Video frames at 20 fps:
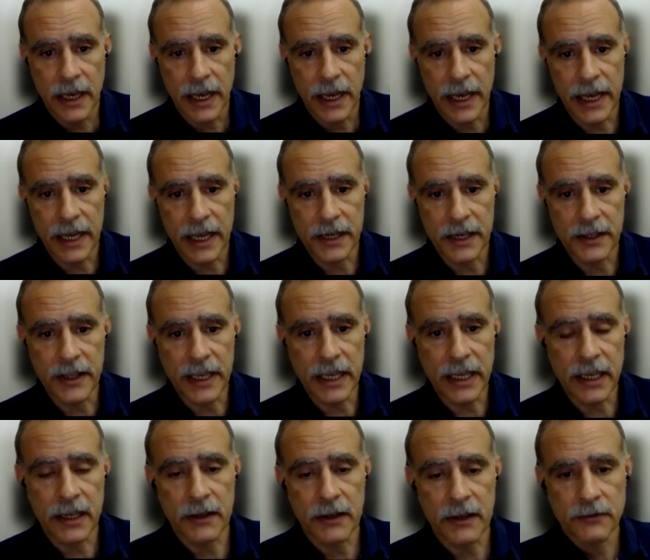and
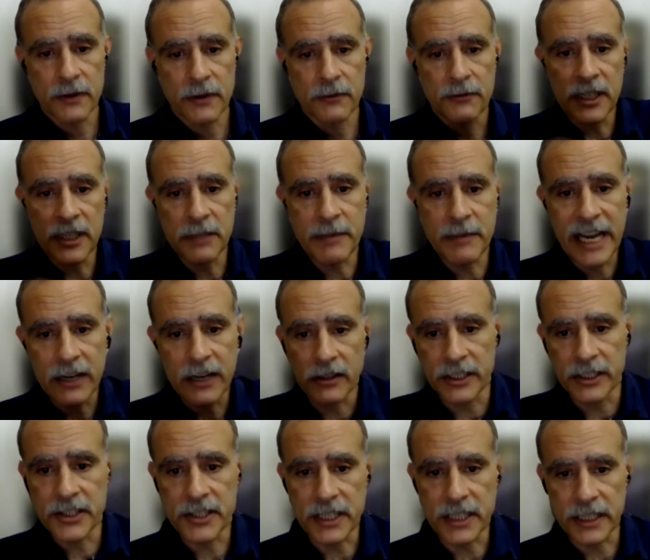they feed back on
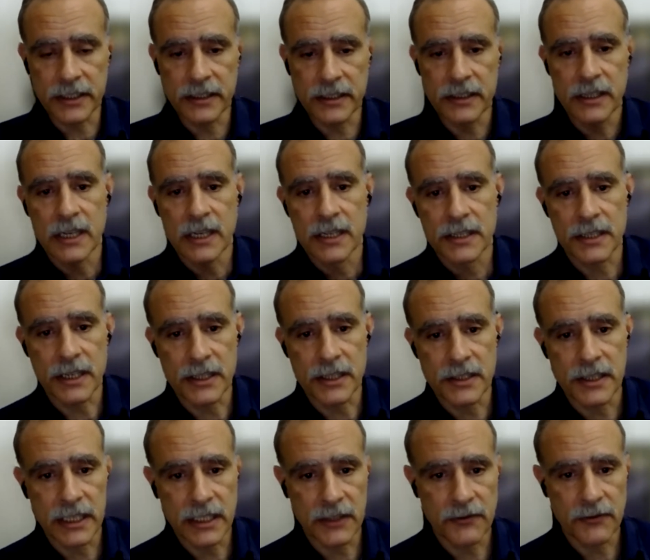each other such
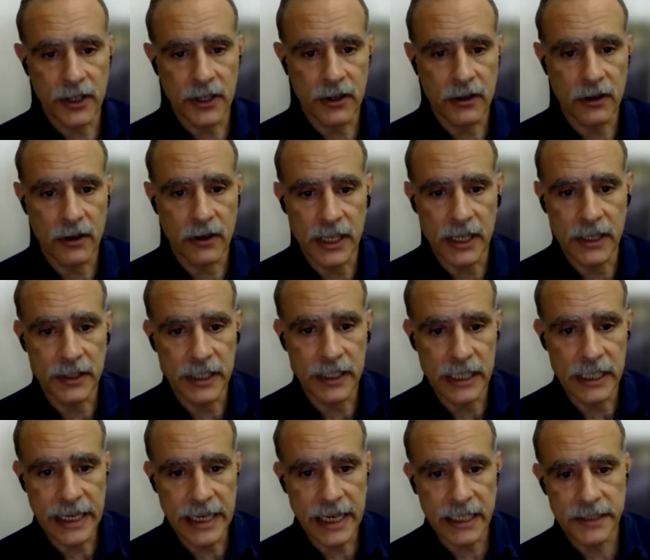that if they're in the
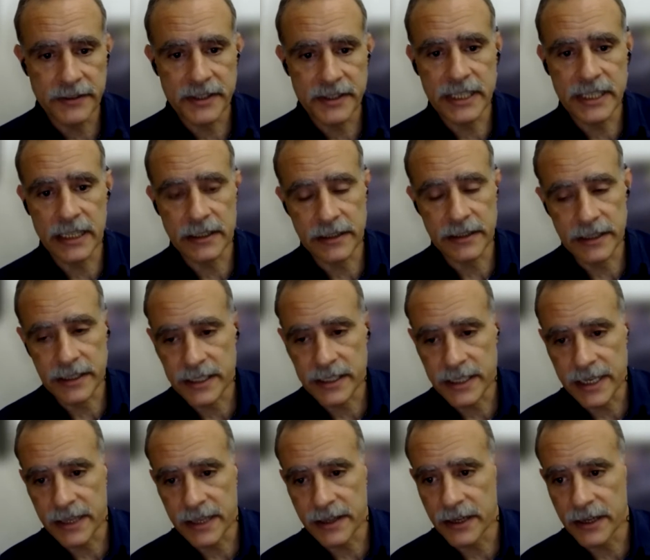inactive state, they
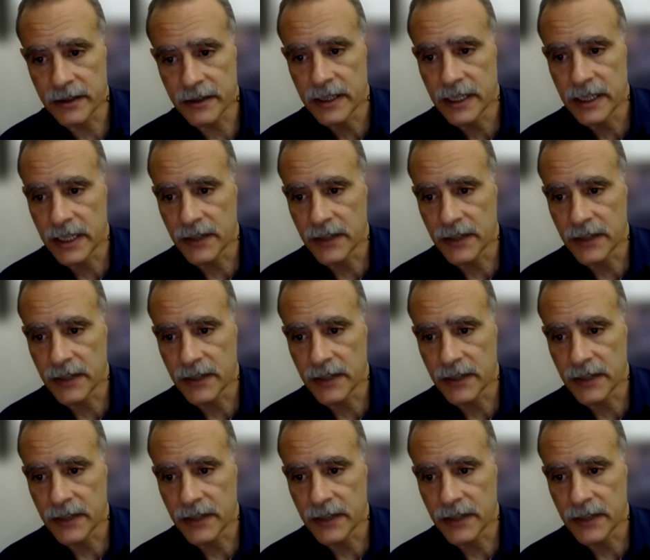stay there.